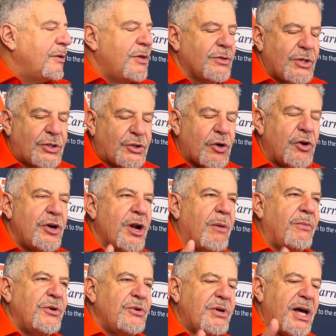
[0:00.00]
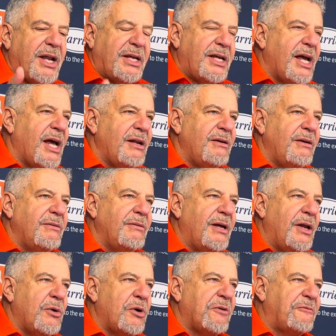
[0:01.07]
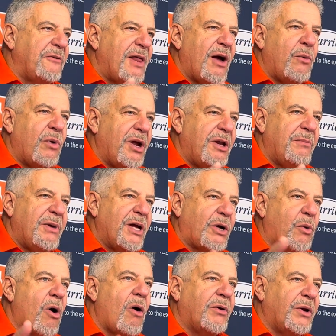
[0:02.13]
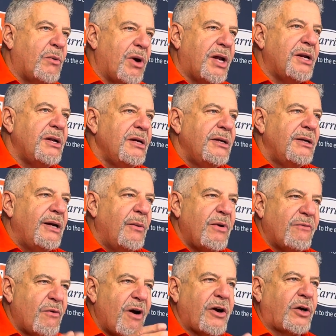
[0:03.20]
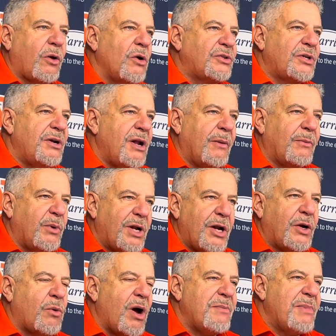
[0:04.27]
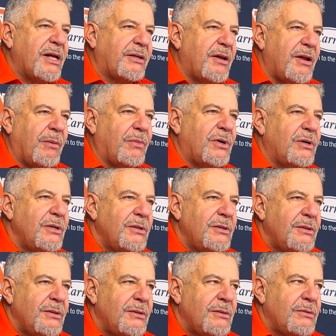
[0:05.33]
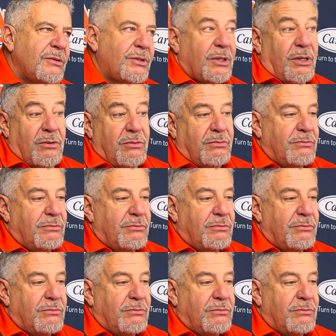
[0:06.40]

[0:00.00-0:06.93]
There's a certain number you got to get in order for that win to be a quality win. We were very close to the number. We didn't quite make the number, so.